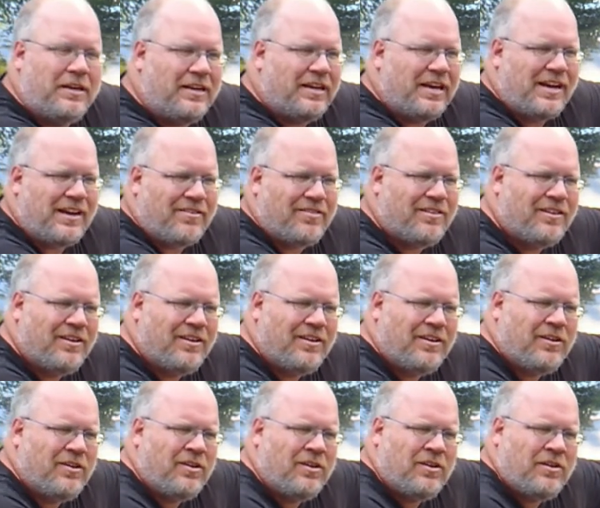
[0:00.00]
down.
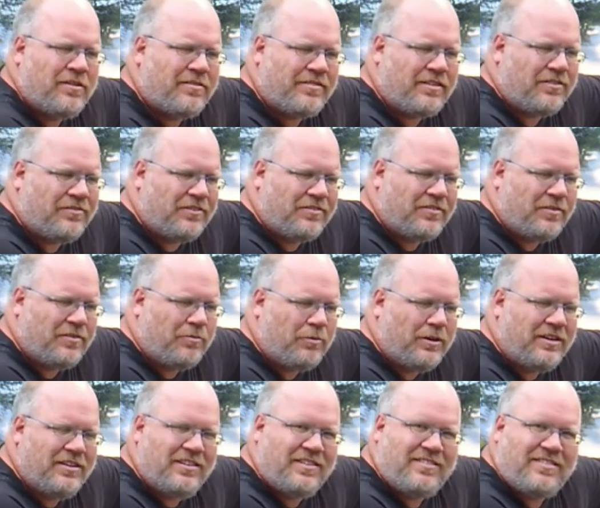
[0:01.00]
Service the
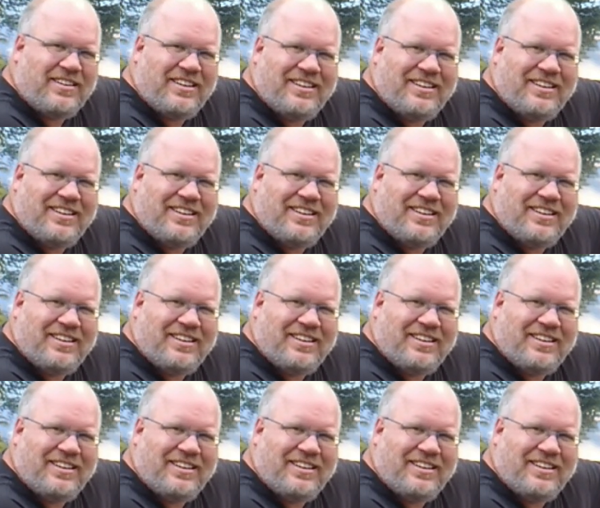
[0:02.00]
windows.